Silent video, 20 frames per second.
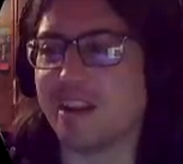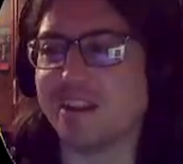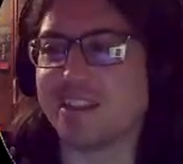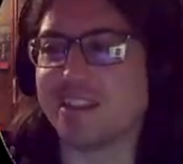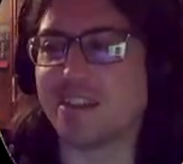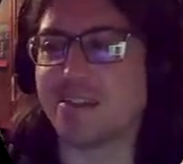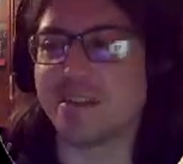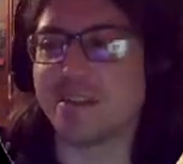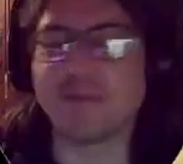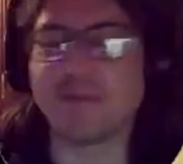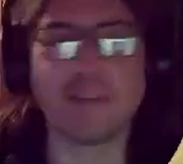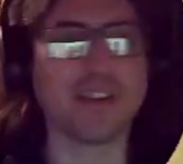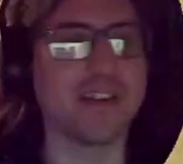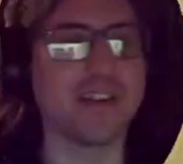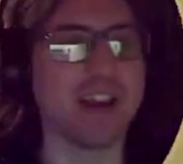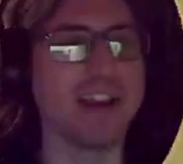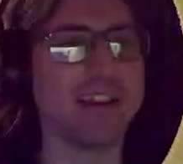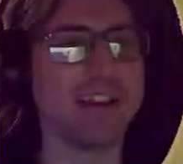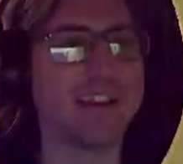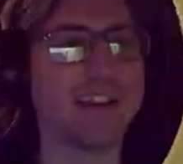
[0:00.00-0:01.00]
I don't think we
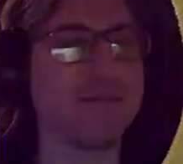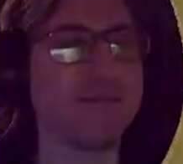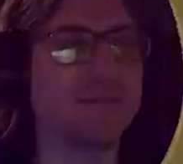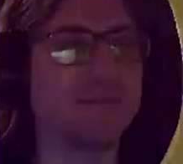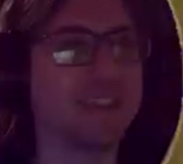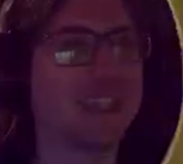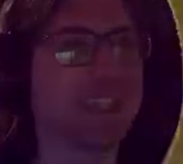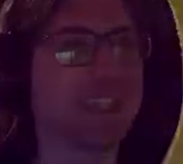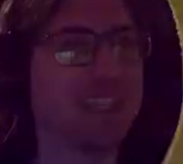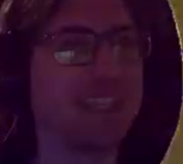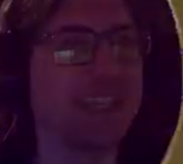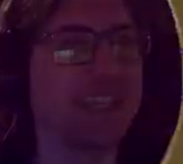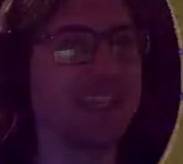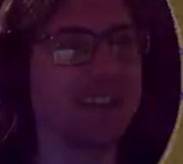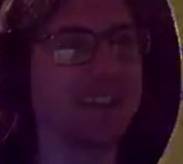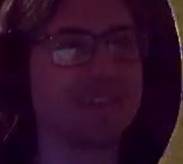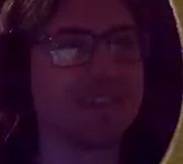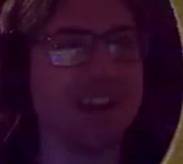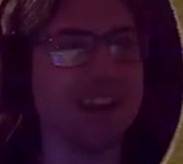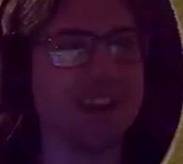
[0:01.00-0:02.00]
got anything particularly
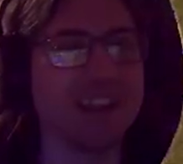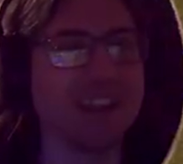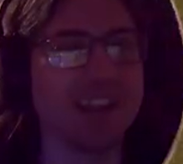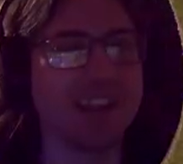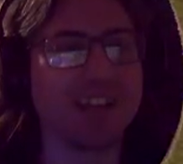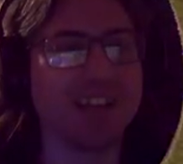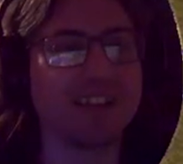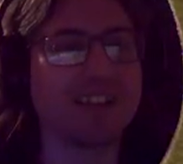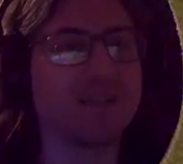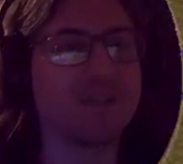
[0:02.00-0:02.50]
great there.